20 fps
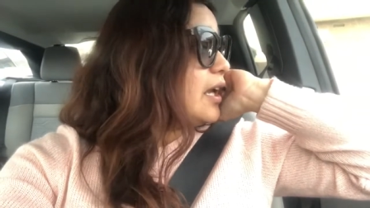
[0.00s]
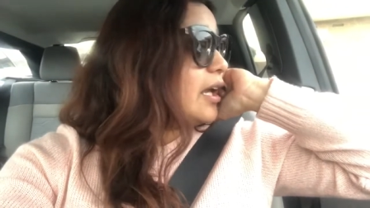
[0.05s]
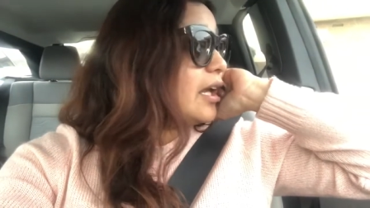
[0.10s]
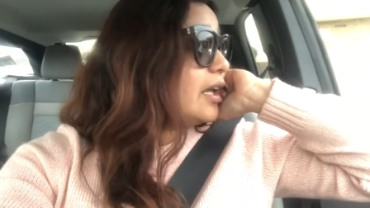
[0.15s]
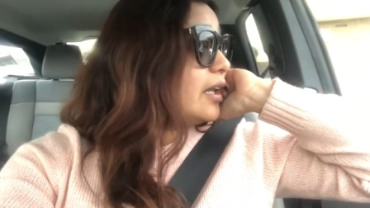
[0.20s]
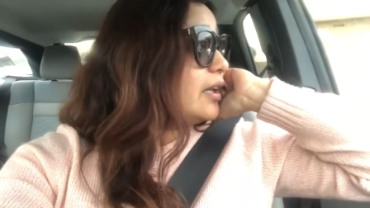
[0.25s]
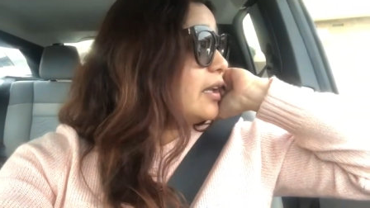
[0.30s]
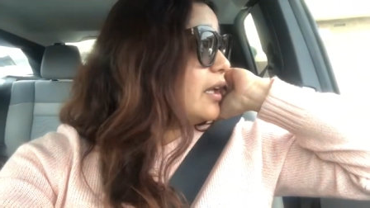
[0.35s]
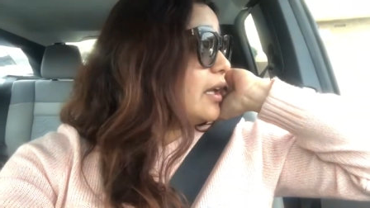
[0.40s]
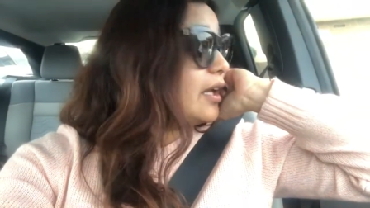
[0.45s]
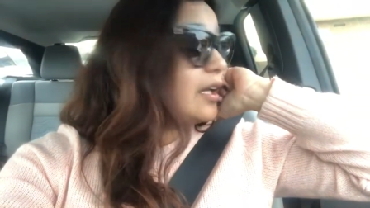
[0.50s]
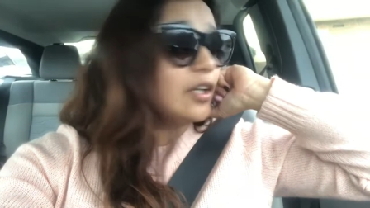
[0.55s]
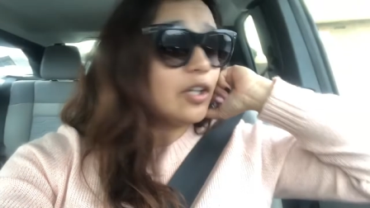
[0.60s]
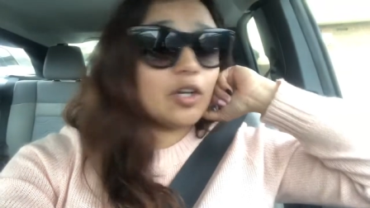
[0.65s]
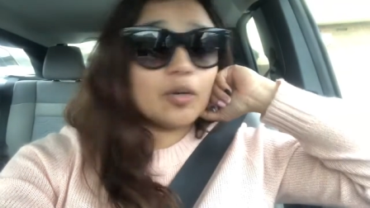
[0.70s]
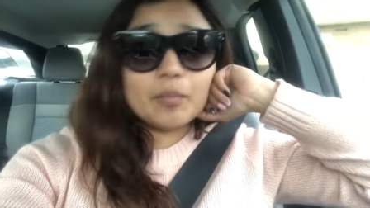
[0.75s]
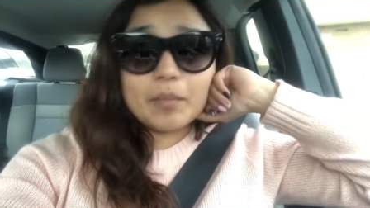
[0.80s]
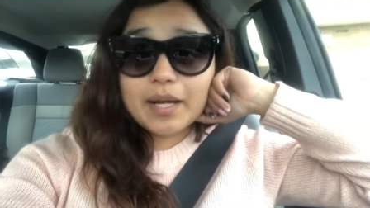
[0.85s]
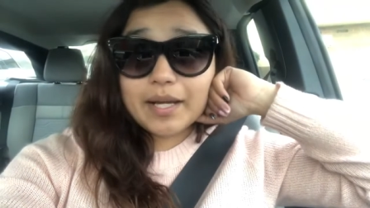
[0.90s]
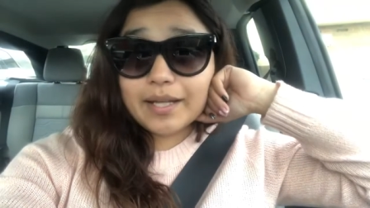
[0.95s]
and then
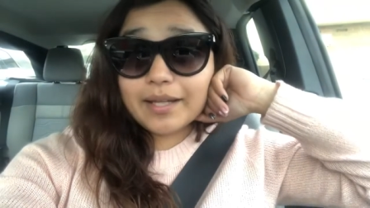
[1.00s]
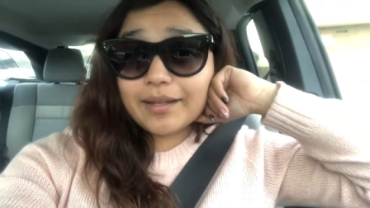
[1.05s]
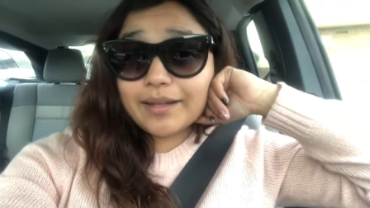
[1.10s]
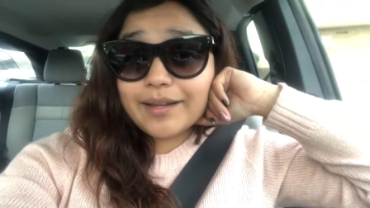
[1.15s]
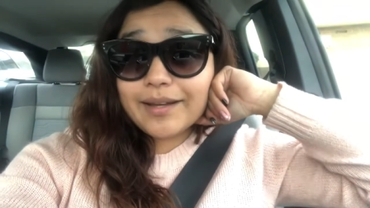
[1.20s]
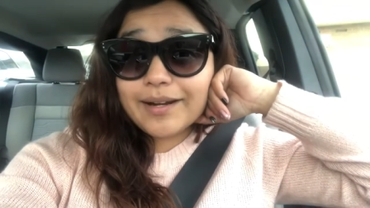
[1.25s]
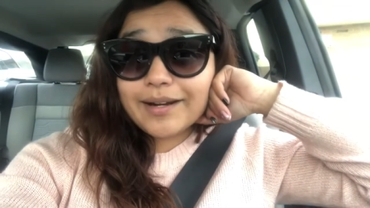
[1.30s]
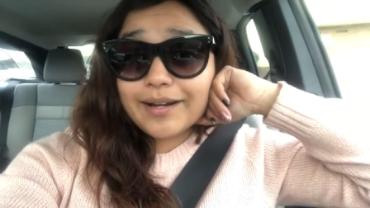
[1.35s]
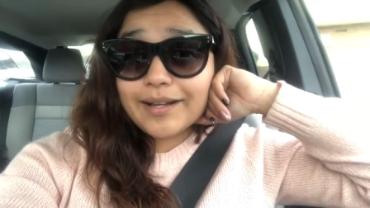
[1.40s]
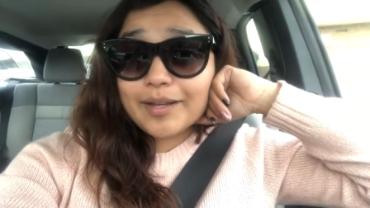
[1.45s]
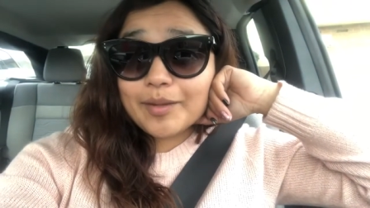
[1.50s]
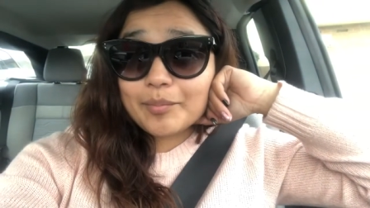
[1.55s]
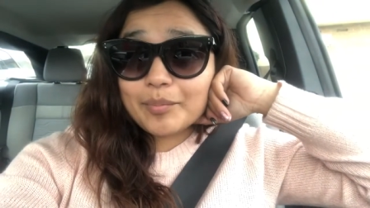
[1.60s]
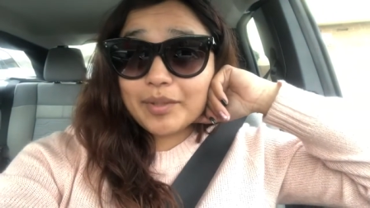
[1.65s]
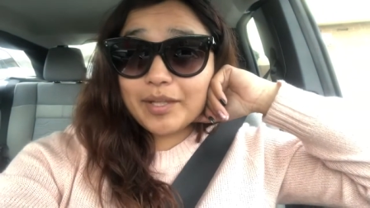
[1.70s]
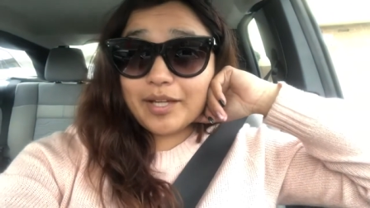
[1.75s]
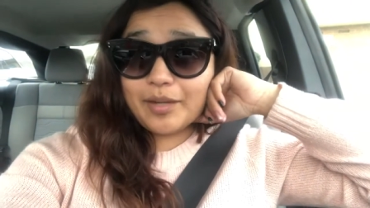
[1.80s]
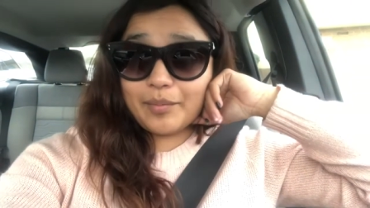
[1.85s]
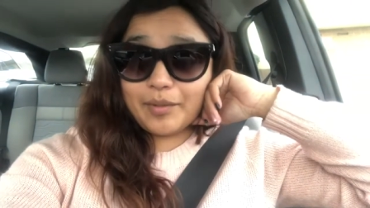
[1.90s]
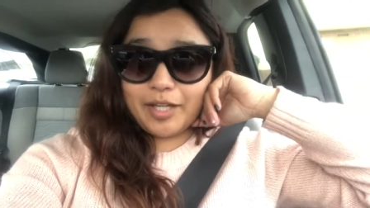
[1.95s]
come back here and
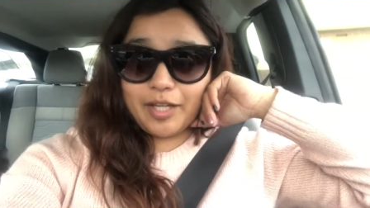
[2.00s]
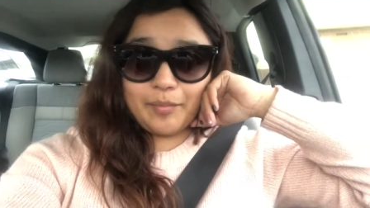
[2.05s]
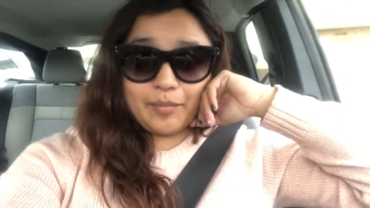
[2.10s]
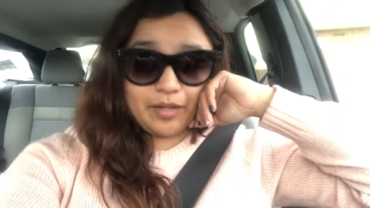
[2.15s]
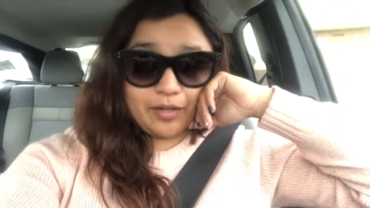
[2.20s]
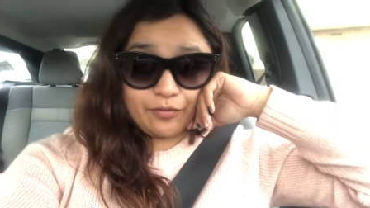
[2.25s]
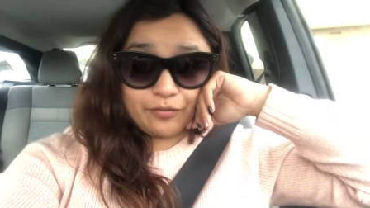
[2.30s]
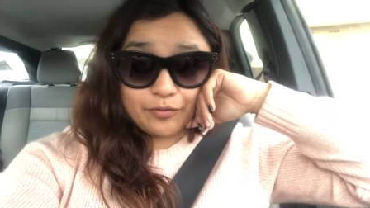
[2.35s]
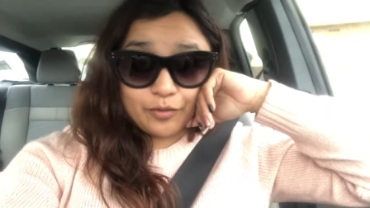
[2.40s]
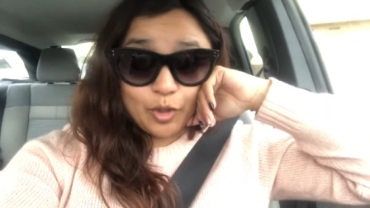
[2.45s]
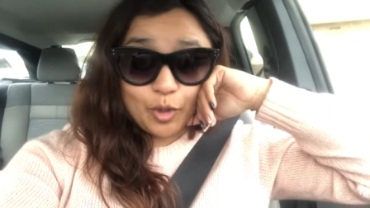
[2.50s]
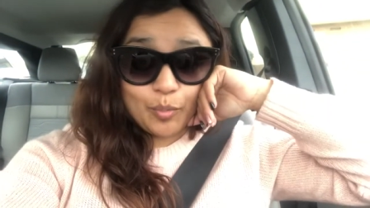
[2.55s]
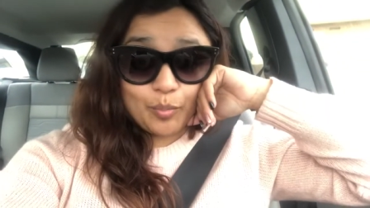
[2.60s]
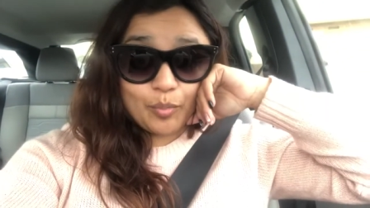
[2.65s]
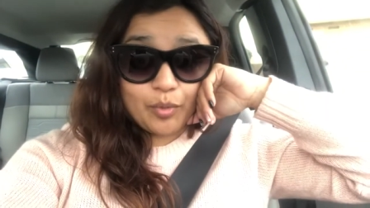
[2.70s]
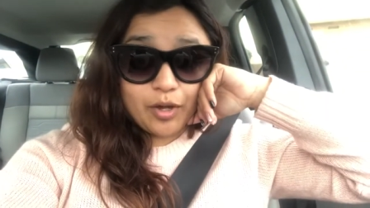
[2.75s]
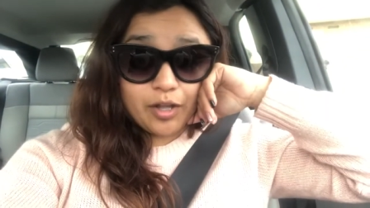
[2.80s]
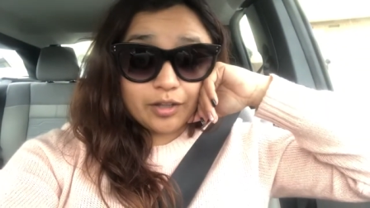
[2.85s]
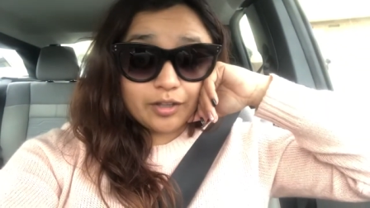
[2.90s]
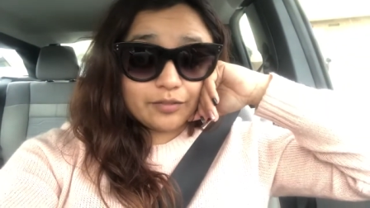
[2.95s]
pick up Emma from
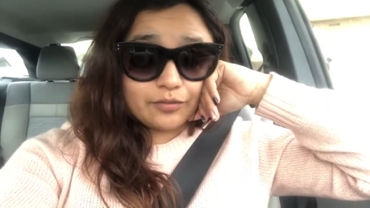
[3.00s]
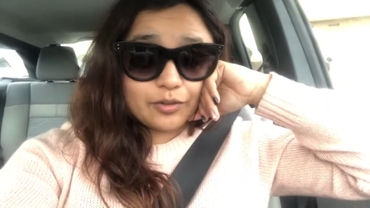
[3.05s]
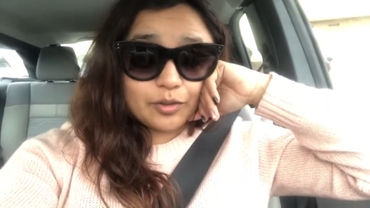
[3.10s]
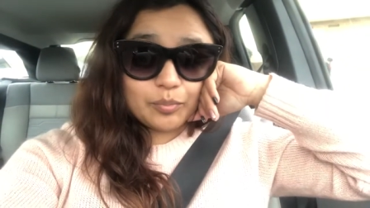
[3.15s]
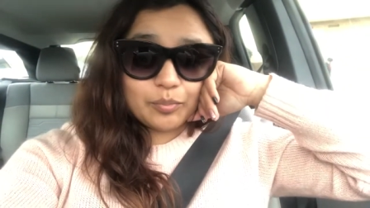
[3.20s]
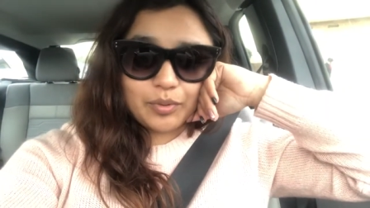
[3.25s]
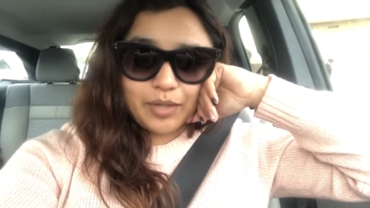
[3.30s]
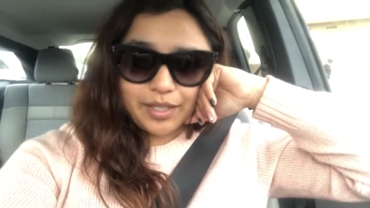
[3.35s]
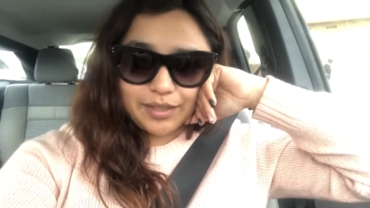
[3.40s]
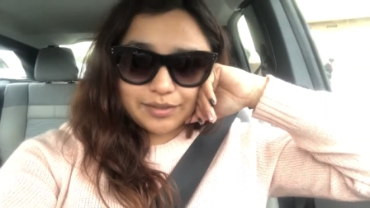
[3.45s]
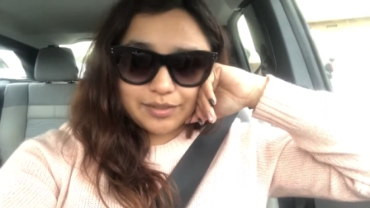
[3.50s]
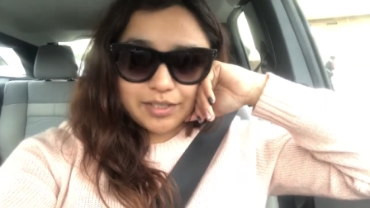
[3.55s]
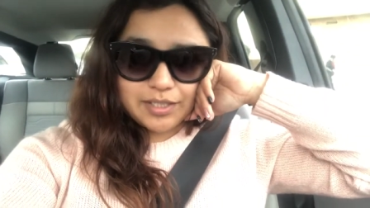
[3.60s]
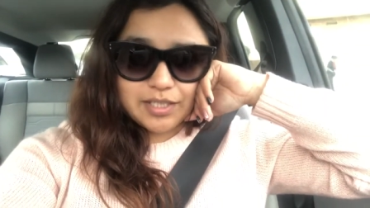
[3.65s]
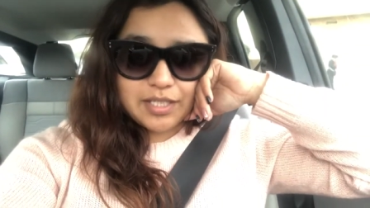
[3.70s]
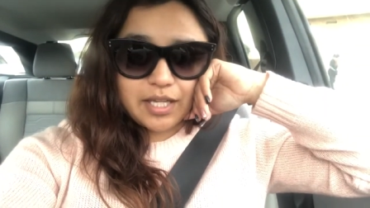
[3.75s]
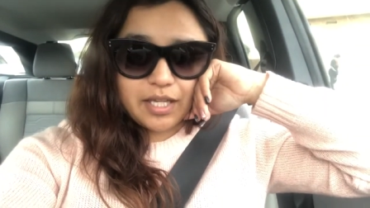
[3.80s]
volleyball practice